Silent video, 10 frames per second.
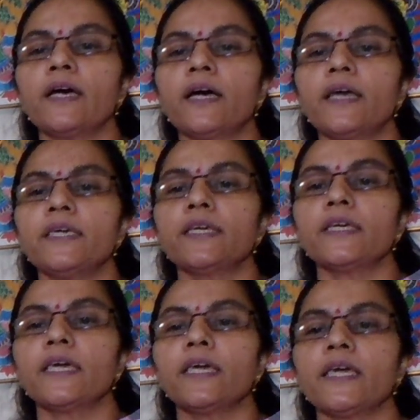I
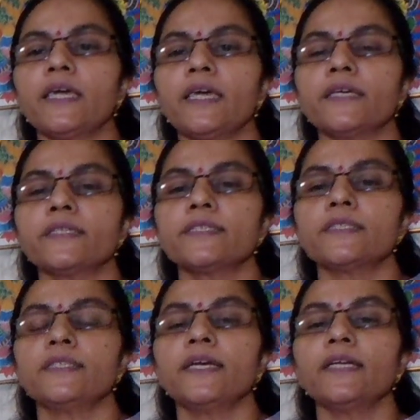
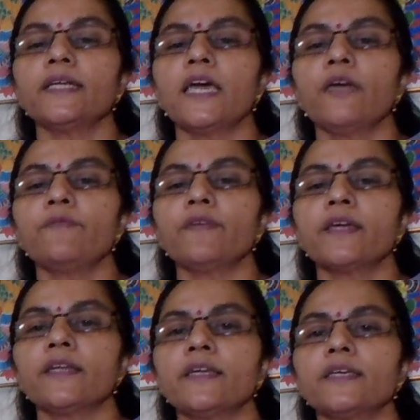kx, that I have
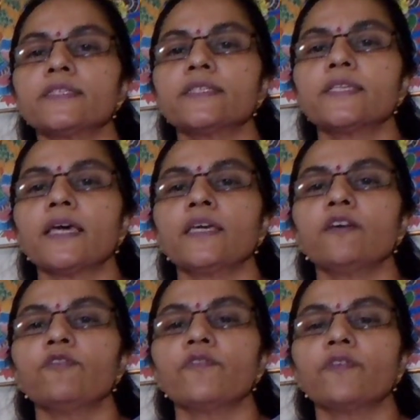taken as psi
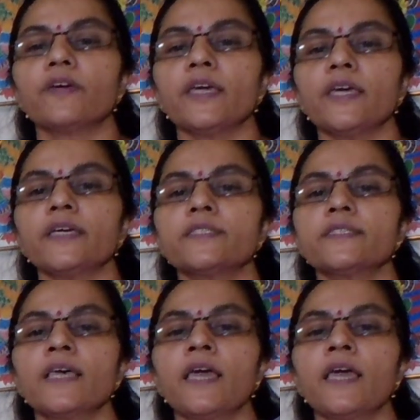of x,